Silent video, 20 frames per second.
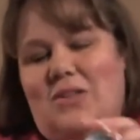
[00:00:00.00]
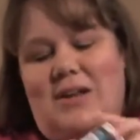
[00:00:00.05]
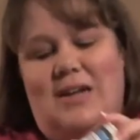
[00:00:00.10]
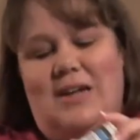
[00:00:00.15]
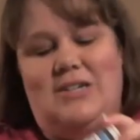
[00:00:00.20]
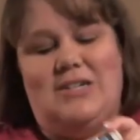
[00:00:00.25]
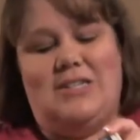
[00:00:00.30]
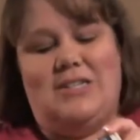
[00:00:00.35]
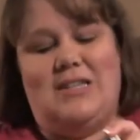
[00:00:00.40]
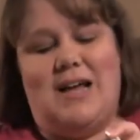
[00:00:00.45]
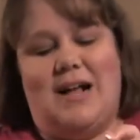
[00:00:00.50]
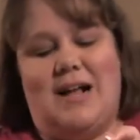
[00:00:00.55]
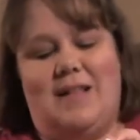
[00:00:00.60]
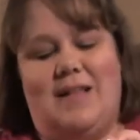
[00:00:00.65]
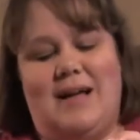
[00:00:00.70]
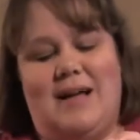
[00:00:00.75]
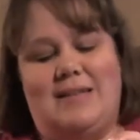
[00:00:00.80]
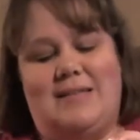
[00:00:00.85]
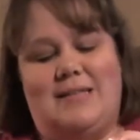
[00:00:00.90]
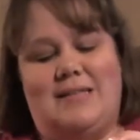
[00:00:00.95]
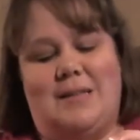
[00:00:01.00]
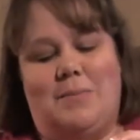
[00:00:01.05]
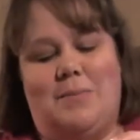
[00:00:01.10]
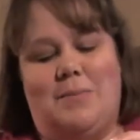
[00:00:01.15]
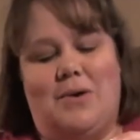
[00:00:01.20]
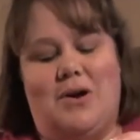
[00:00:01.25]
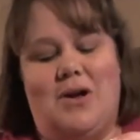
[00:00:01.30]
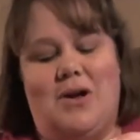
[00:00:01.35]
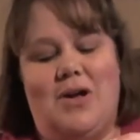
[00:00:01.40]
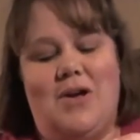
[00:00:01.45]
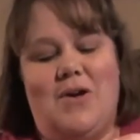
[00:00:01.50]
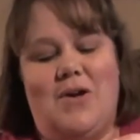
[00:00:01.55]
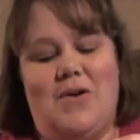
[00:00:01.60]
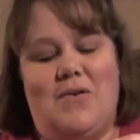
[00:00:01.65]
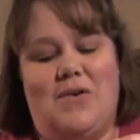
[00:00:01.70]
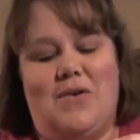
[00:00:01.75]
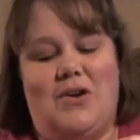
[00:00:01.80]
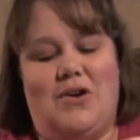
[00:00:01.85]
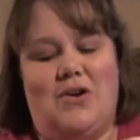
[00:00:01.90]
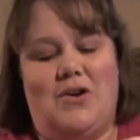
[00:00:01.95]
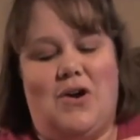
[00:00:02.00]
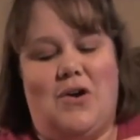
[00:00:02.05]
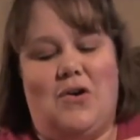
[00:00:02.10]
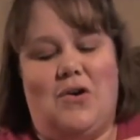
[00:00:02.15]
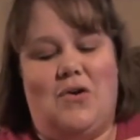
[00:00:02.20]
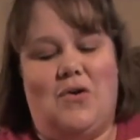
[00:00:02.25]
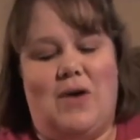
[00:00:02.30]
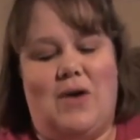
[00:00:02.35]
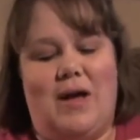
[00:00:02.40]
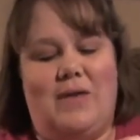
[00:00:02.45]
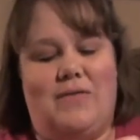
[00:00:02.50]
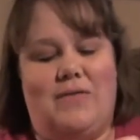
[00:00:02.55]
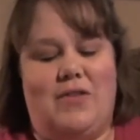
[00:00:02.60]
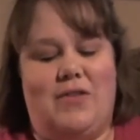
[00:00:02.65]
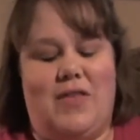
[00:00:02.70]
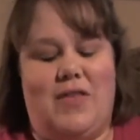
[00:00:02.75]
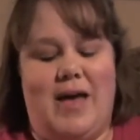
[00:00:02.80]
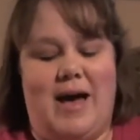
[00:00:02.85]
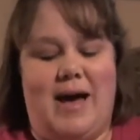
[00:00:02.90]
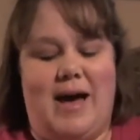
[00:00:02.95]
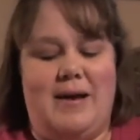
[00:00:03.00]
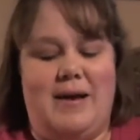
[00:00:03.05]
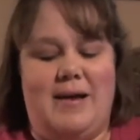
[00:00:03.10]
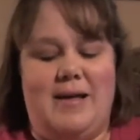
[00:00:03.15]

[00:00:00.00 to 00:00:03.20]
and I just thought Glass Slipper would go great for that.